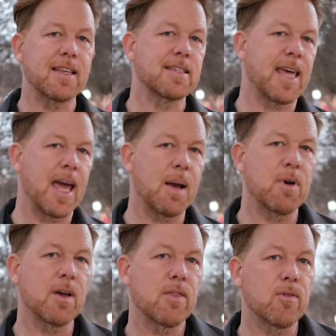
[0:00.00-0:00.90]
this
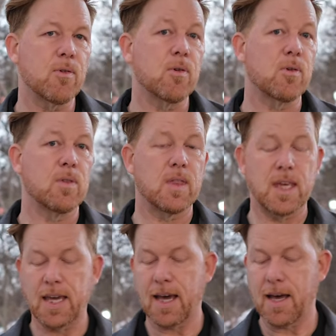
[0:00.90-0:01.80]
camera through
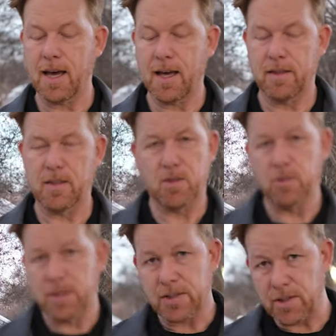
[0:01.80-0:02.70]
the
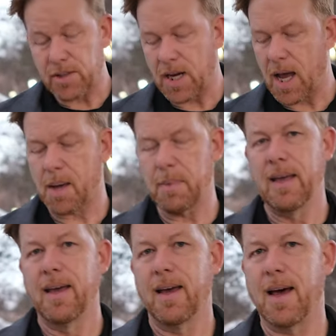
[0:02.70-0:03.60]
school district job,
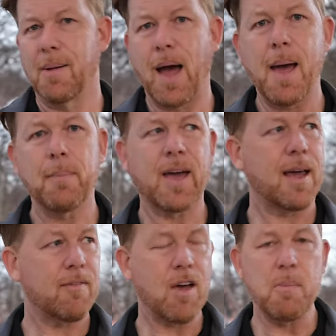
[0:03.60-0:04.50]
I'm
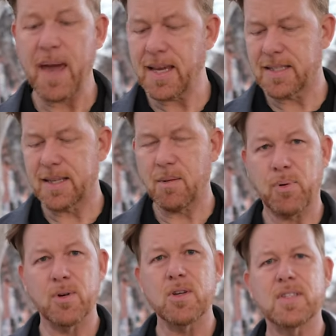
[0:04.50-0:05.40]
kind of amazed
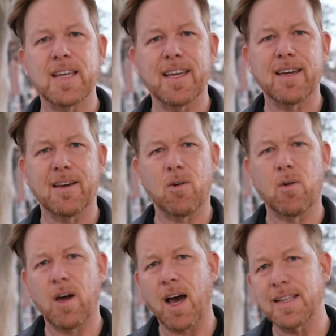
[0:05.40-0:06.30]
producing
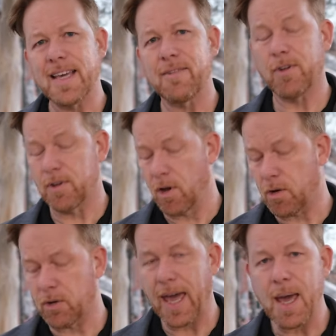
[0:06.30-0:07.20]
content for
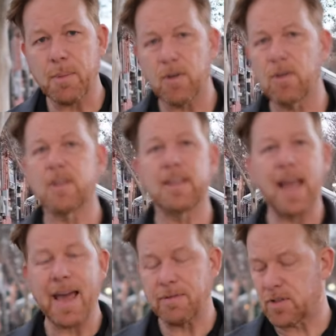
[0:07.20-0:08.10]
local cable,
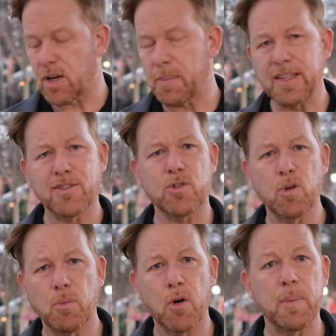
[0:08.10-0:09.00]
live streaming,
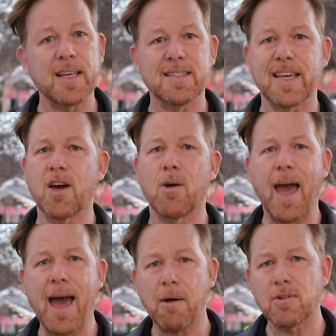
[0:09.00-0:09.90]
school board meetings that go
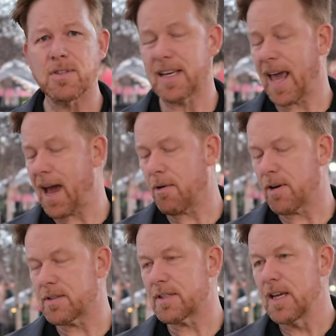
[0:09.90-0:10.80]
hours and
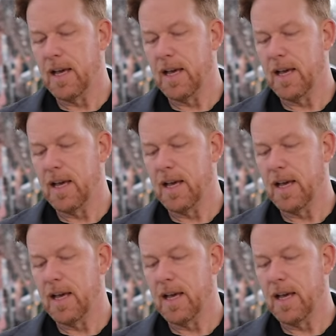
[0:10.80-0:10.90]
hours,